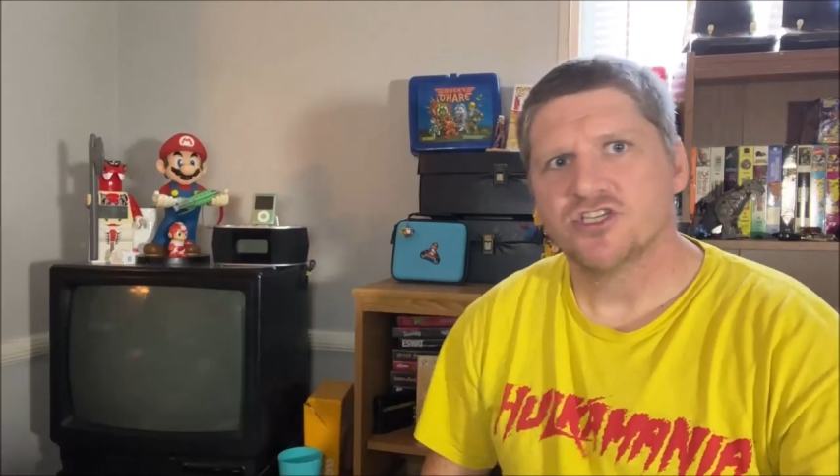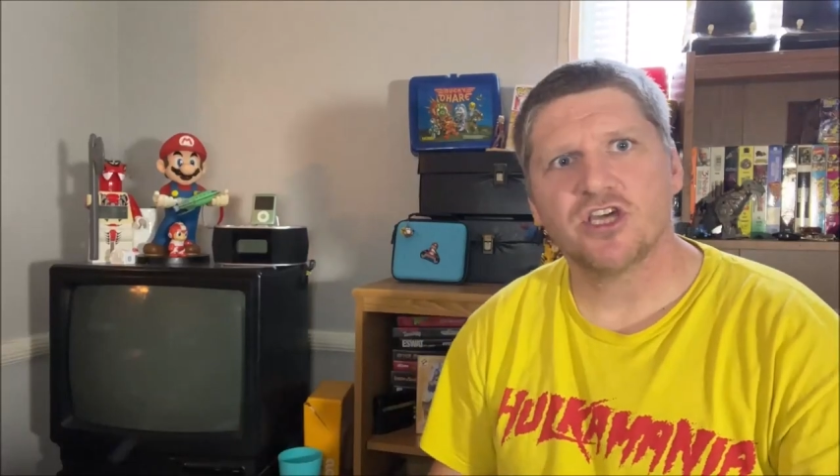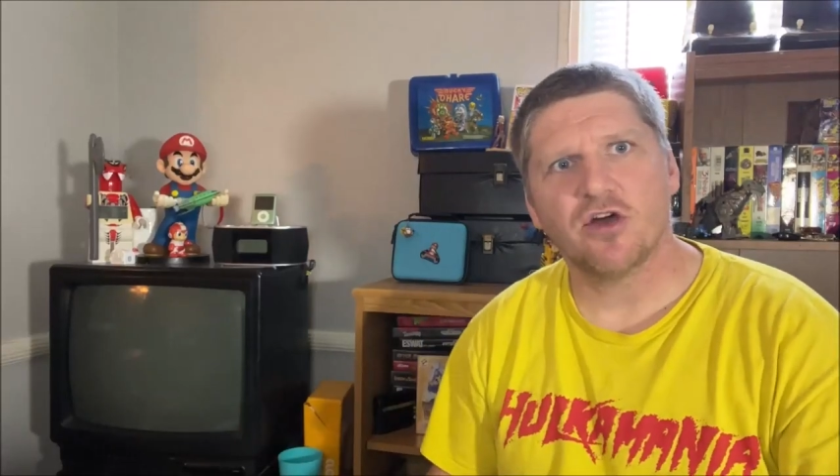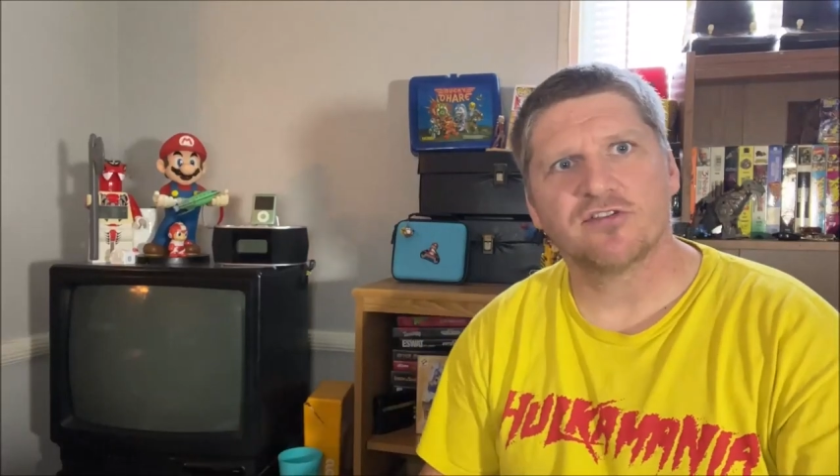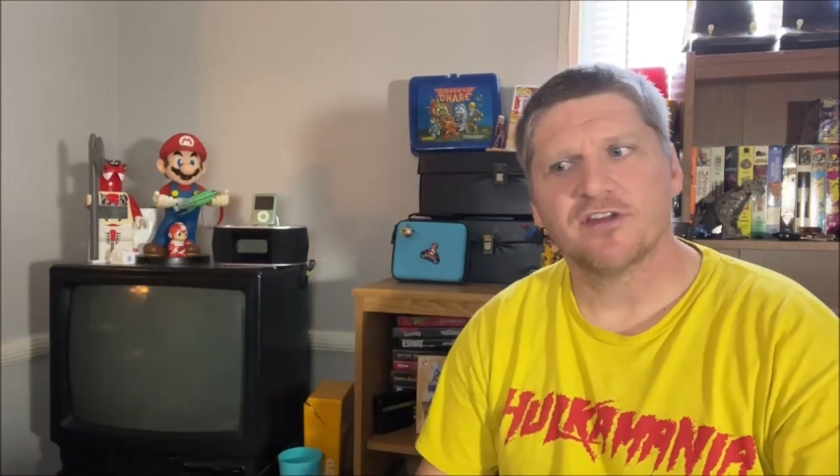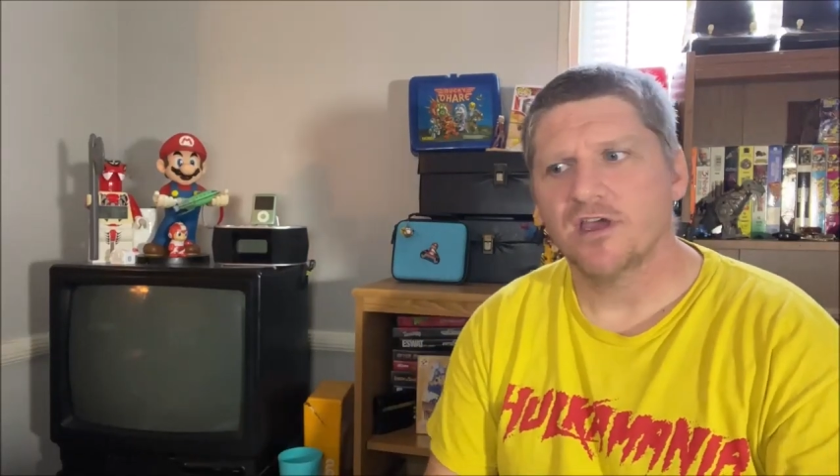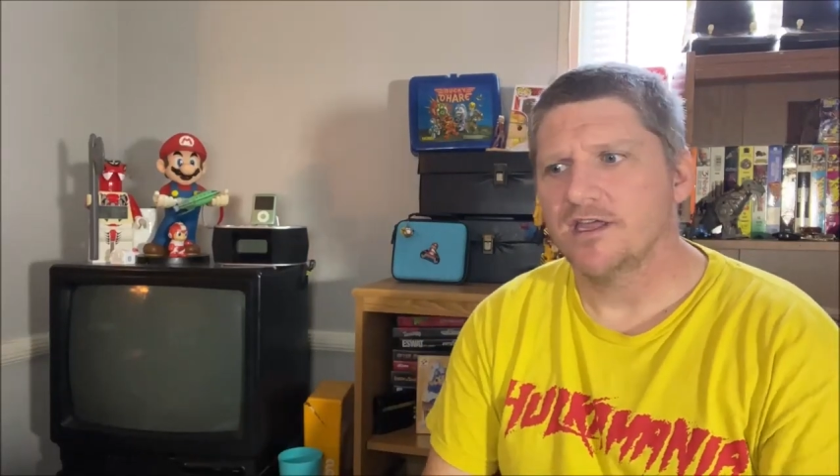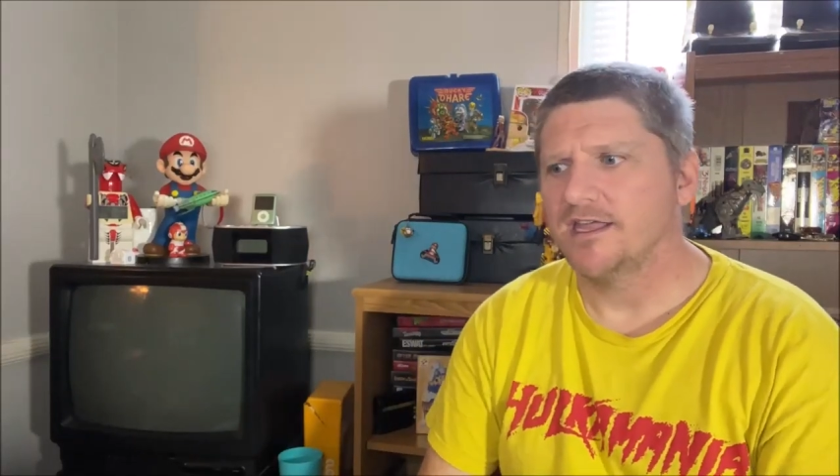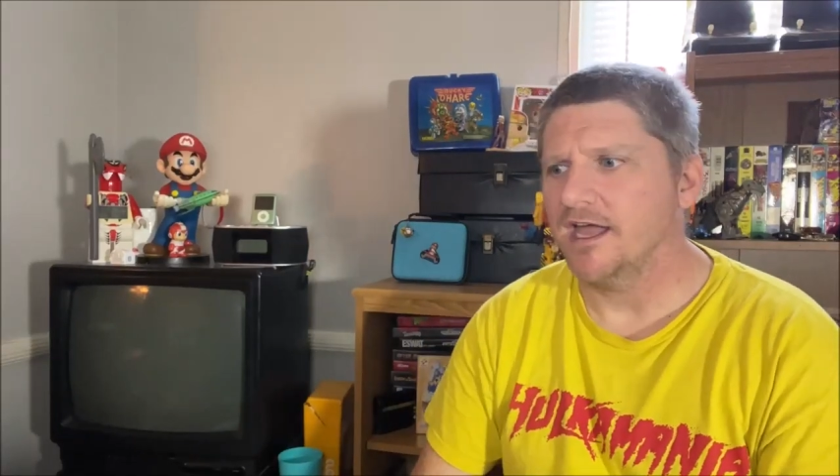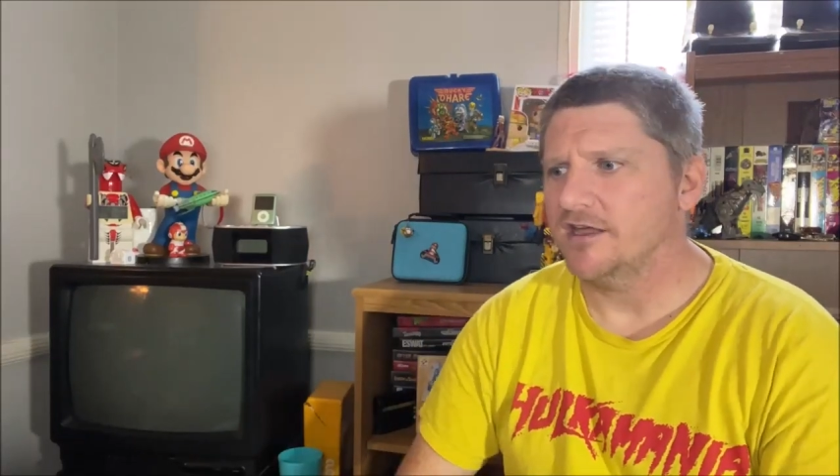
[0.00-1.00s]
She goes,
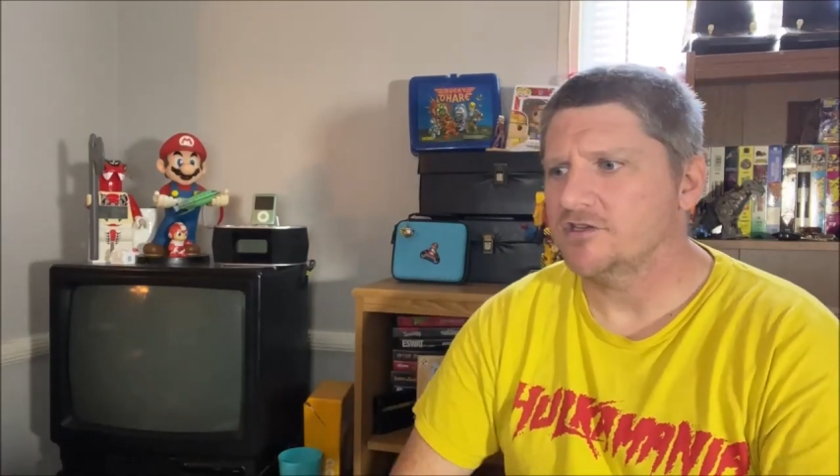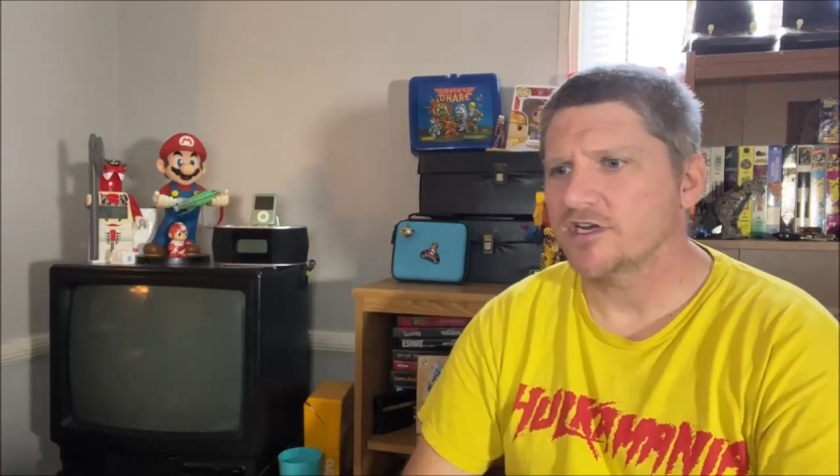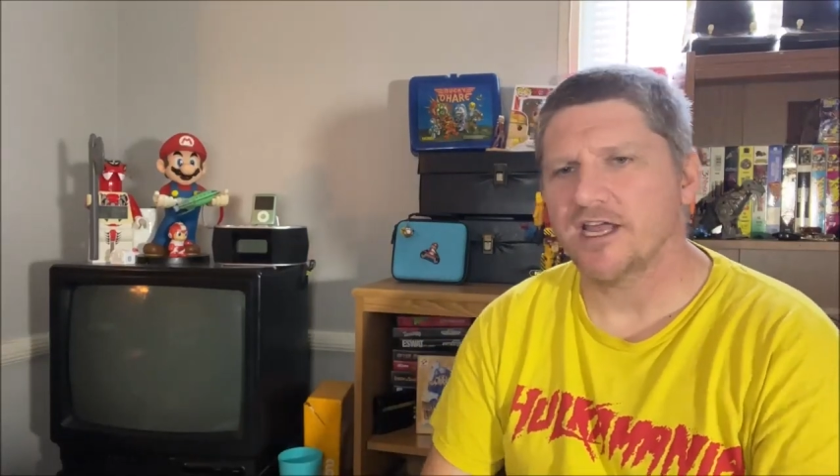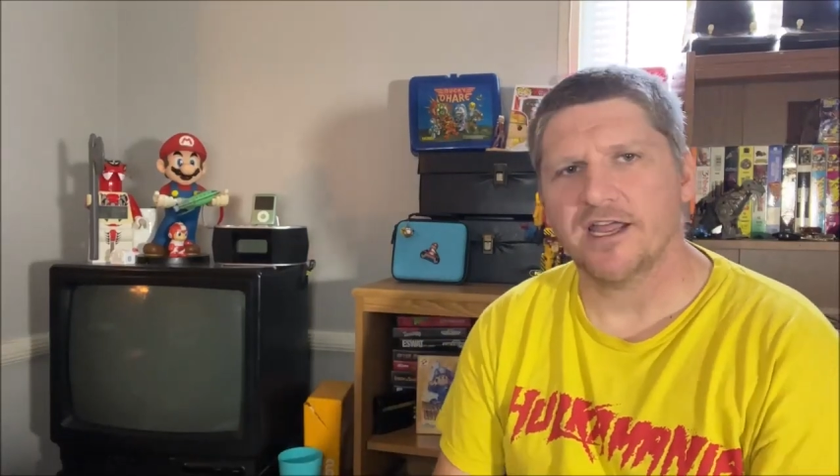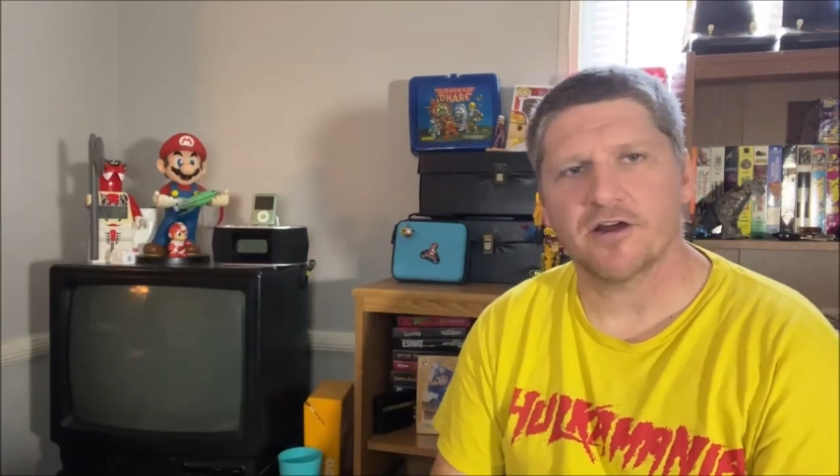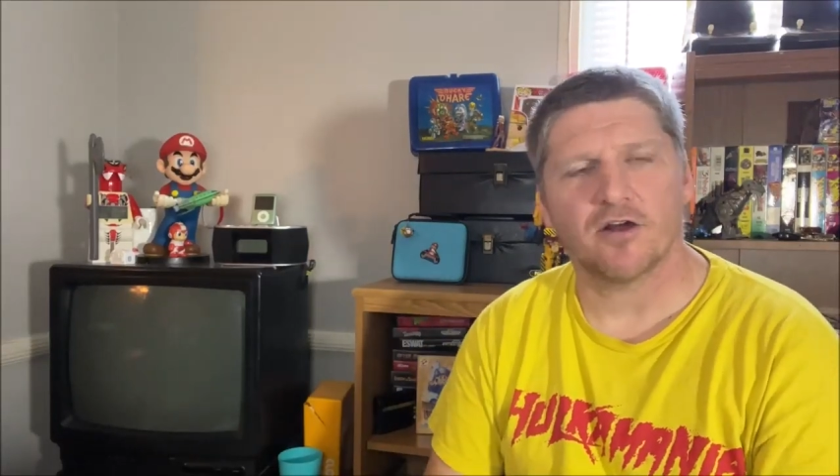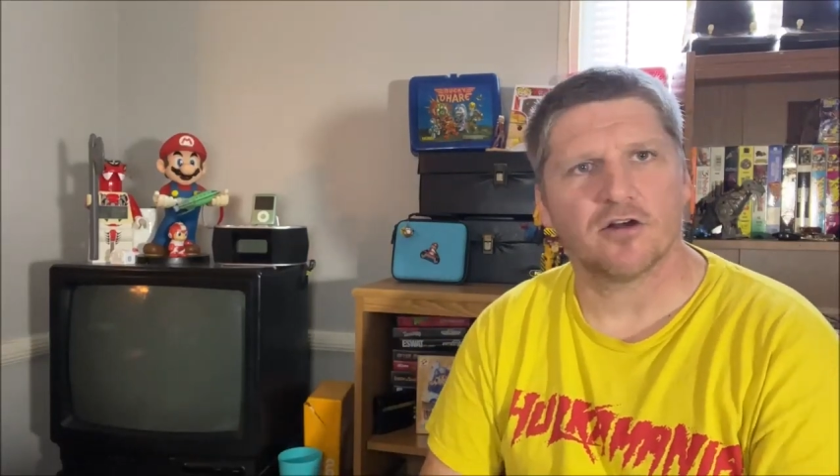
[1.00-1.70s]
yeah, you should have got here